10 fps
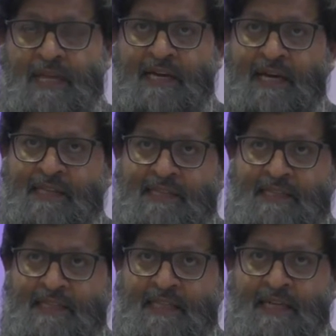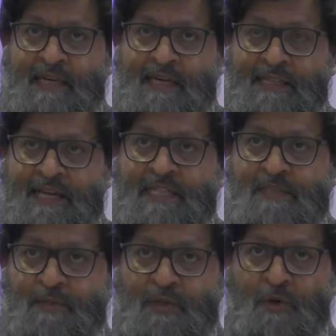And that
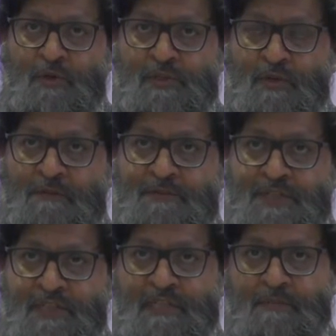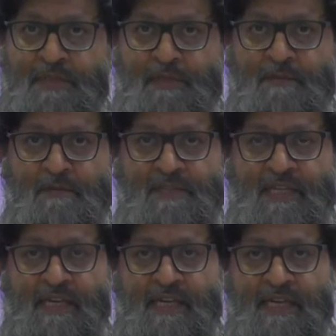is because of certain people's
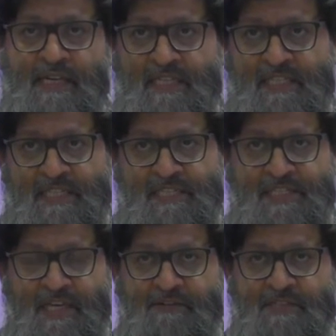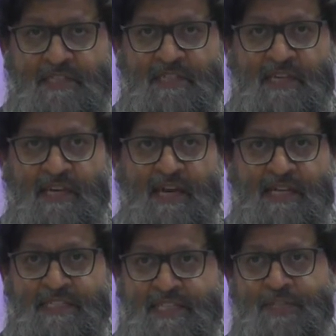insincerity
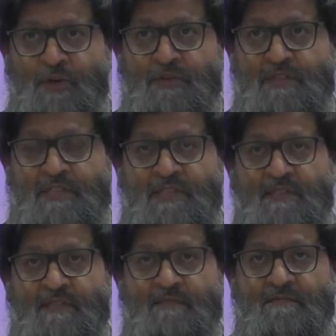and dishonesty.